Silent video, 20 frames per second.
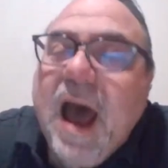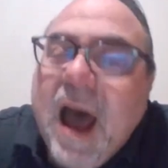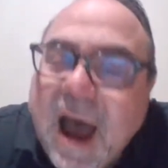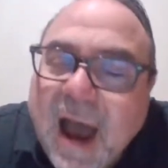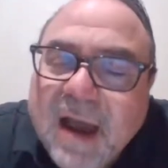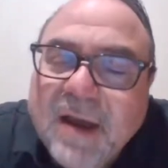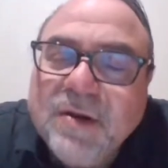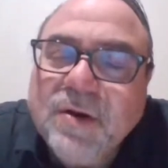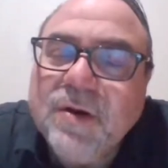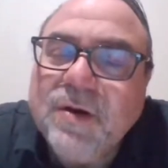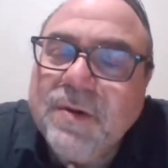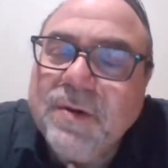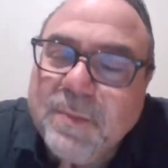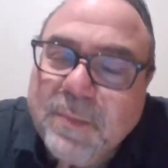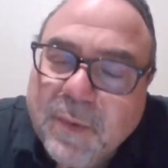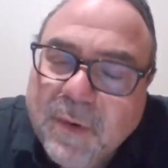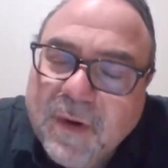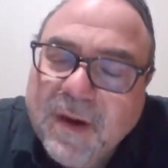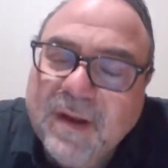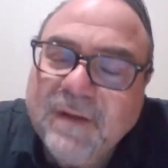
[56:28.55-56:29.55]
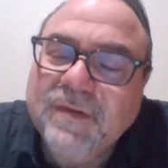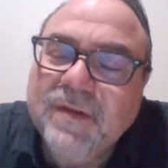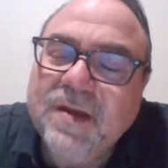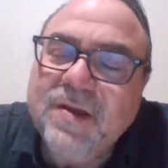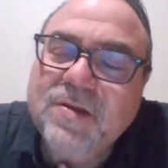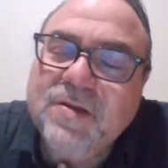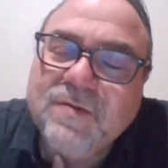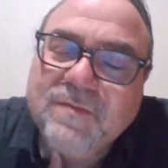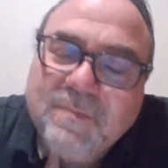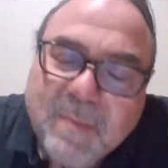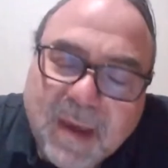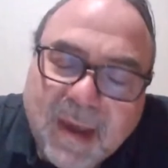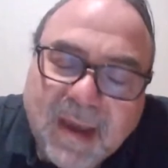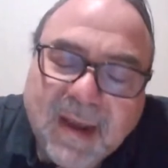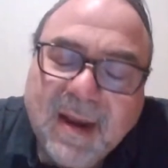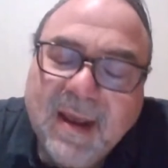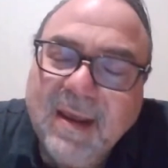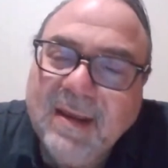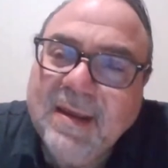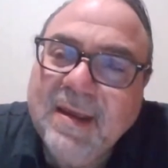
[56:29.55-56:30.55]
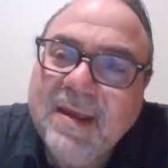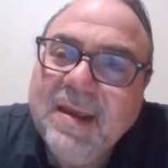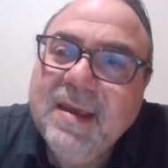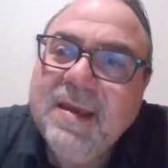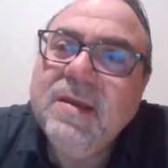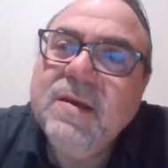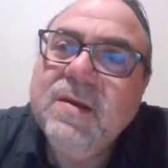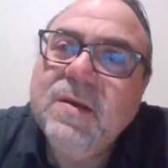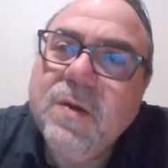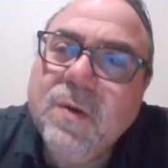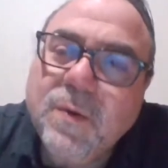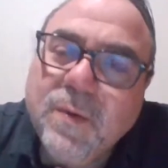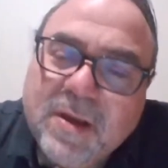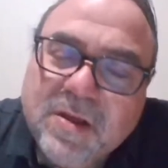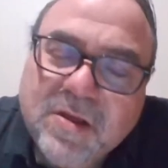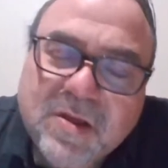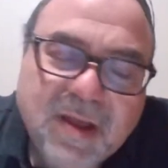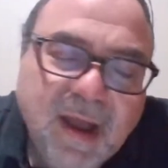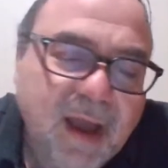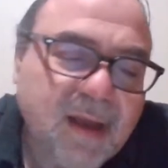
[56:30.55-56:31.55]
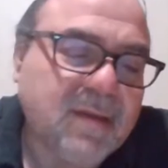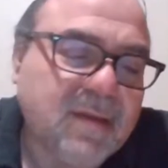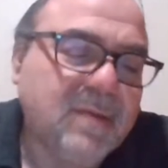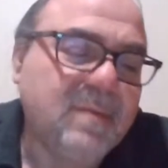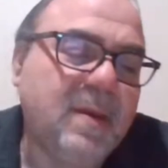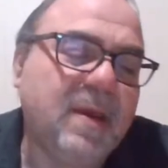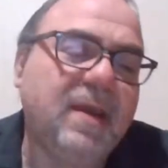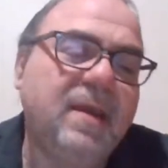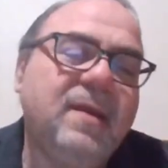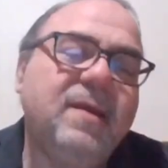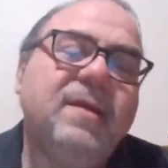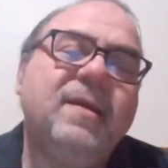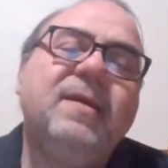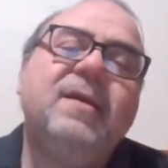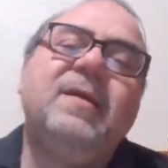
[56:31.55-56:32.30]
honor and privilege of meeting, who reached out to me,